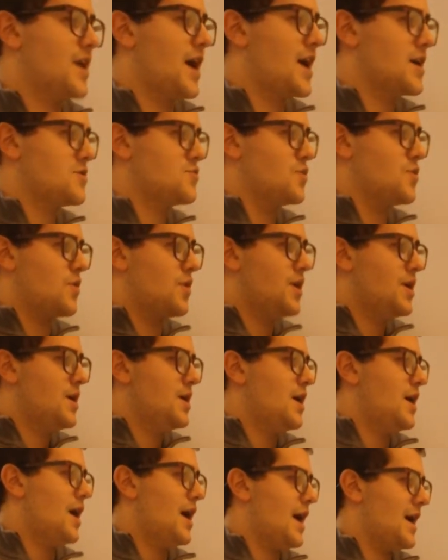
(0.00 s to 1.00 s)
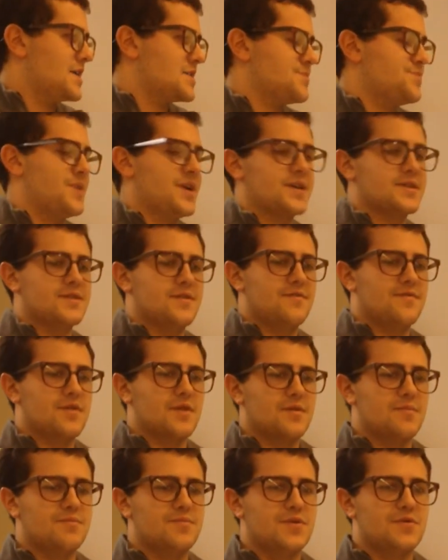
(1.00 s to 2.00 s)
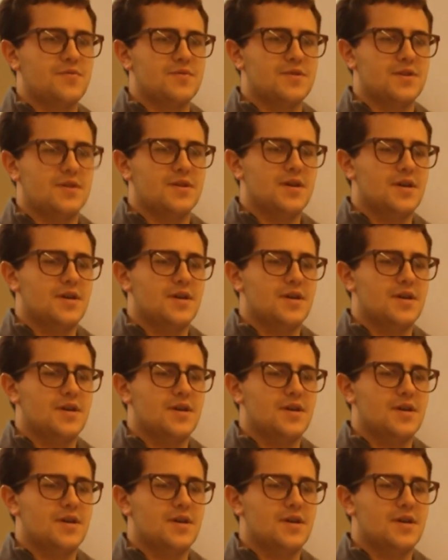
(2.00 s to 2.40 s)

actual aspects of the computer,